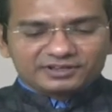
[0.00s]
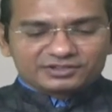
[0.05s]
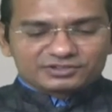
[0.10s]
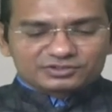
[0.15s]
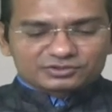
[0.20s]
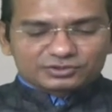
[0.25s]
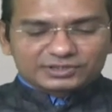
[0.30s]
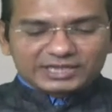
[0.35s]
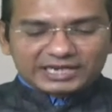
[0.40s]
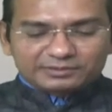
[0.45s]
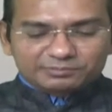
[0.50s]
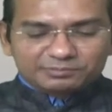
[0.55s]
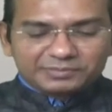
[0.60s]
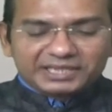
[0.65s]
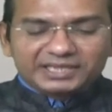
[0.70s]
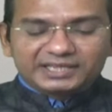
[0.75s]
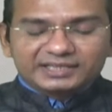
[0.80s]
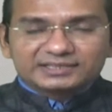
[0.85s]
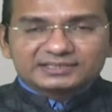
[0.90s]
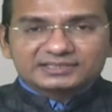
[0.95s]
So that
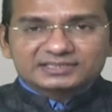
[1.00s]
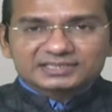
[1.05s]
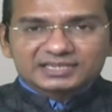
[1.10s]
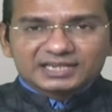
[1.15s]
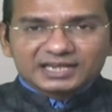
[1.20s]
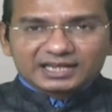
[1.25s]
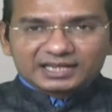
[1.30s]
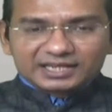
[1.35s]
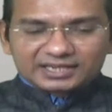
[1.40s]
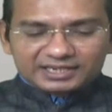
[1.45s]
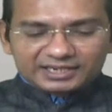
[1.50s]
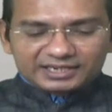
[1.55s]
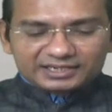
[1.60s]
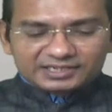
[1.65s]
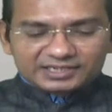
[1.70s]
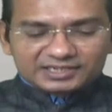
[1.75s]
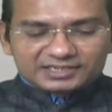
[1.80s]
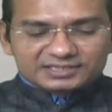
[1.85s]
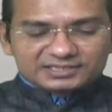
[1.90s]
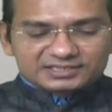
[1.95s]
means it
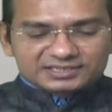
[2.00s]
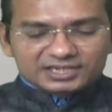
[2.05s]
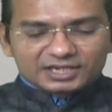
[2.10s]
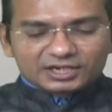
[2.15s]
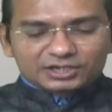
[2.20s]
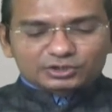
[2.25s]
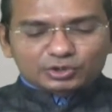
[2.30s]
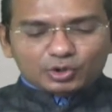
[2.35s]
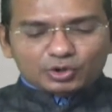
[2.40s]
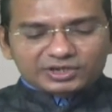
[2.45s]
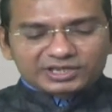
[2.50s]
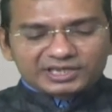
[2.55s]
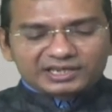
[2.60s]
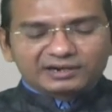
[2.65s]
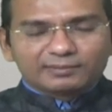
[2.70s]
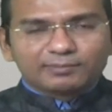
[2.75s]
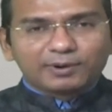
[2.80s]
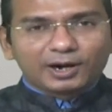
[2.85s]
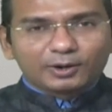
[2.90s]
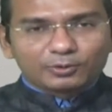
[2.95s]
is talking
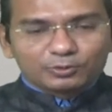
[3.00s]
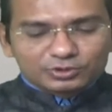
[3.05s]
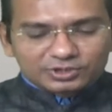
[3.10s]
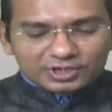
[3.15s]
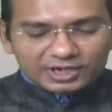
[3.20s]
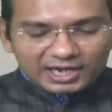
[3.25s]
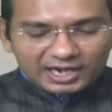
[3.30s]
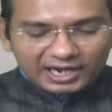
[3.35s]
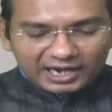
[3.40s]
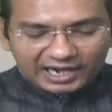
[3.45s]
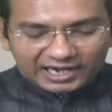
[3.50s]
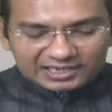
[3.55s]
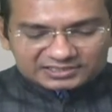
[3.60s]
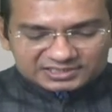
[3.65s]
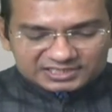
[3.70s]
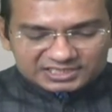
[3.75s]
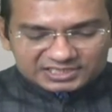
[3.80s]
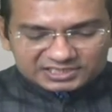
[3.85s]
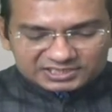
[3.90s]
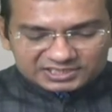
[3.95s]
about
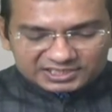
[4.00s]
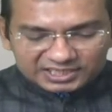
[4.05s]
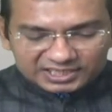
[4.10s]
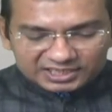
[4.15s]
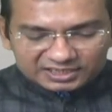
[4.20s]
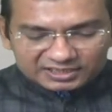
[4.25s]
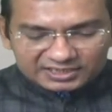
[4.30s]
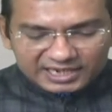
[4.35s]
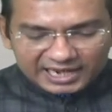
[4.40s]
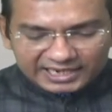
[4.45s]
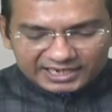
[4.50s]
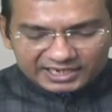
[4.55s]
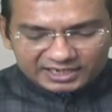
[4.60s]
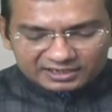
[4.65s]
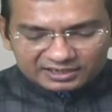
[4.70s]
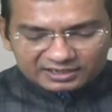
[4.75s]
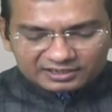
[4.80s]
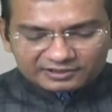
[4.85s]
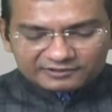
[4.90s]
assisted dying,